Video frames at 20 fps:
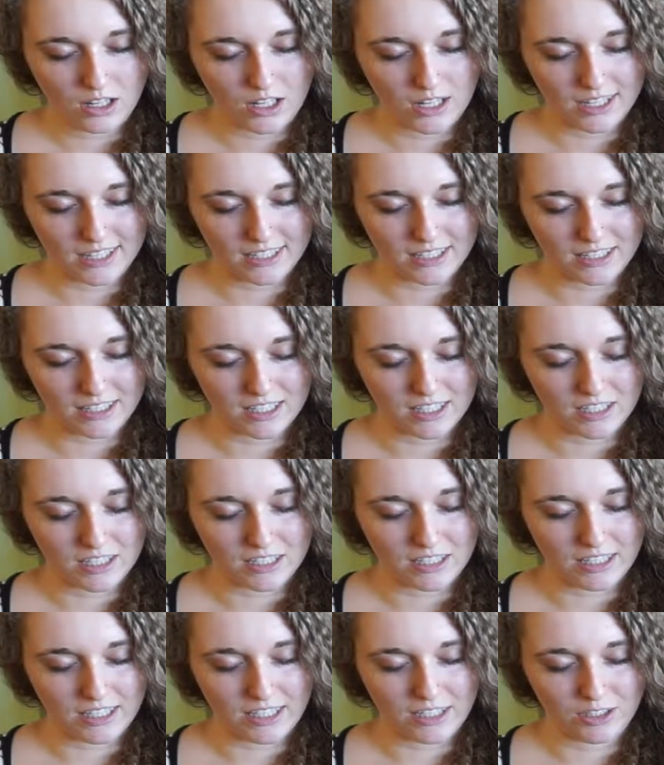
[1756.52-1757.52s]
In the
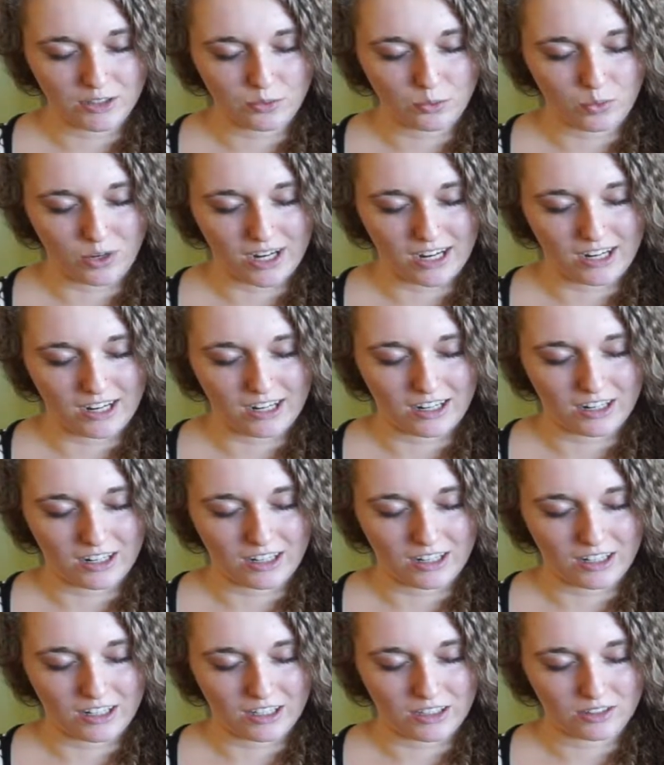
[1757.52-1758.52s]
scene
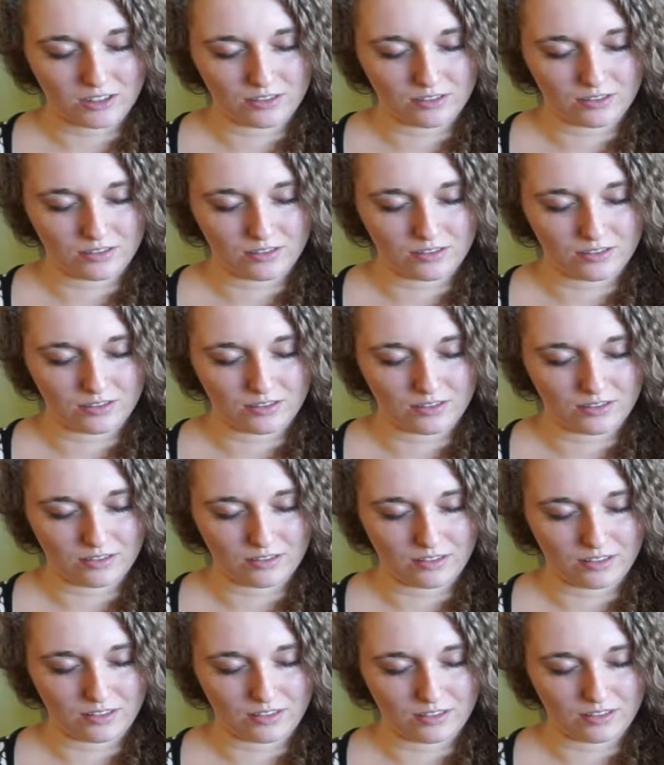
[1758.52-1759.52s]
where
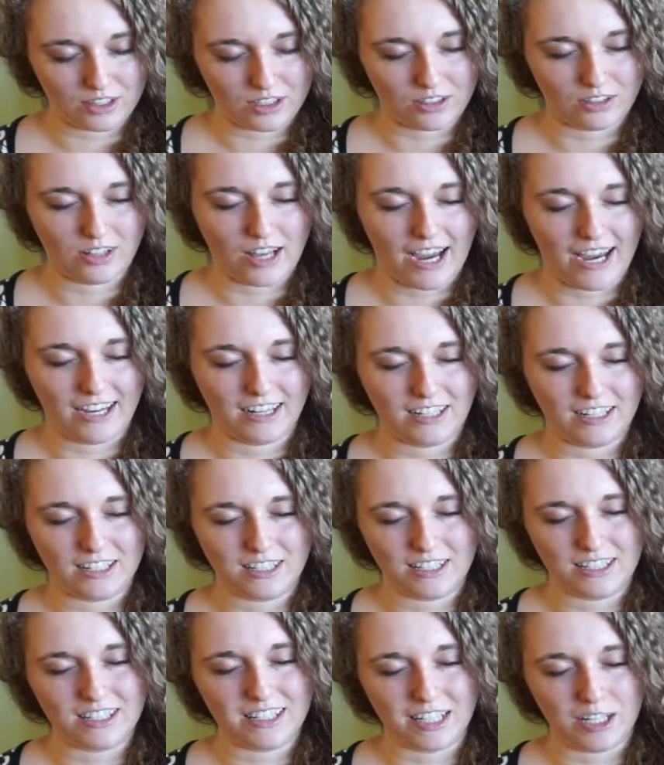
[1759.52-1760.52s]
the lion
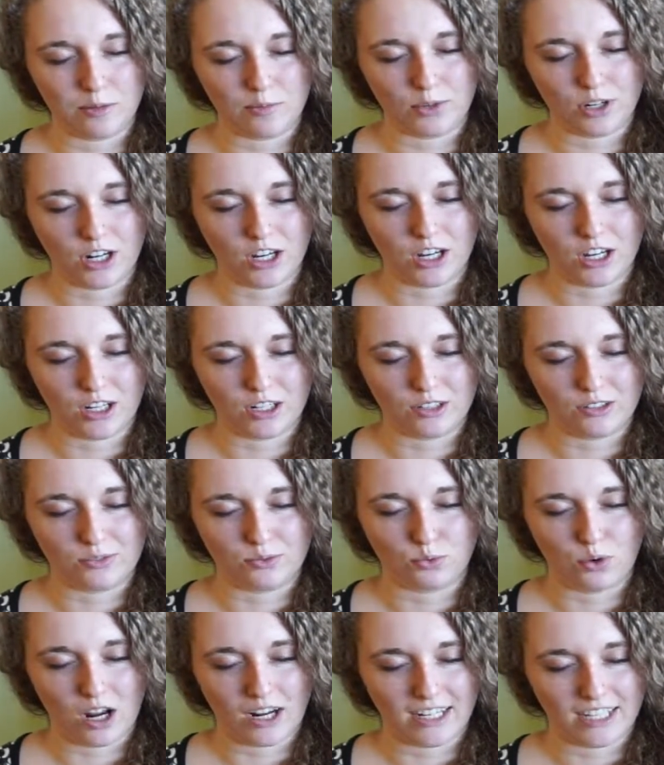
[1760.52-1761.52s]
and zebra
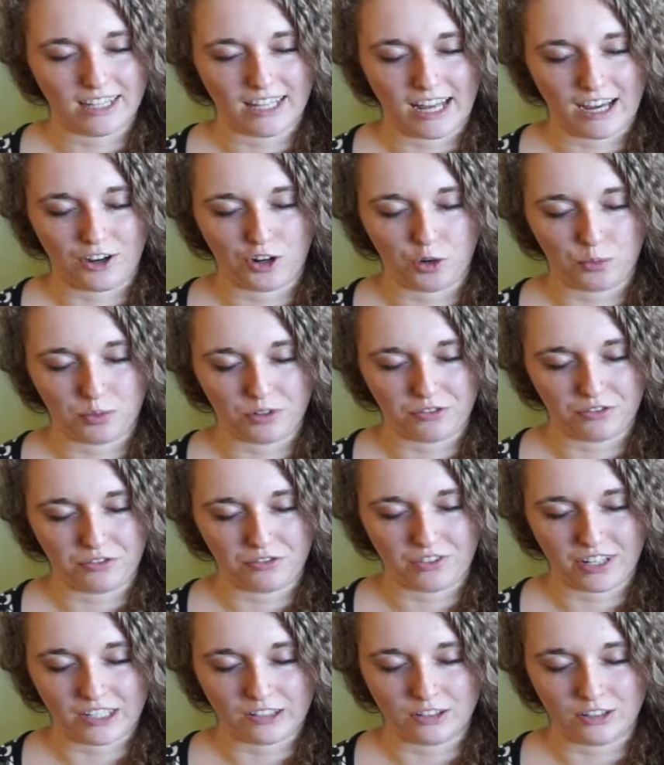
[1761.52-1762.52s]
run in that open
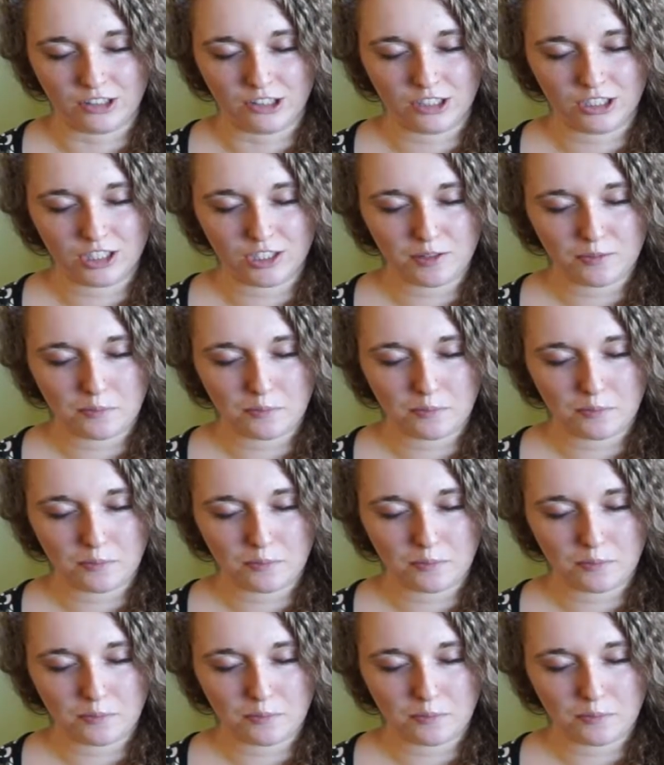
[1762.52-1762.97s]
field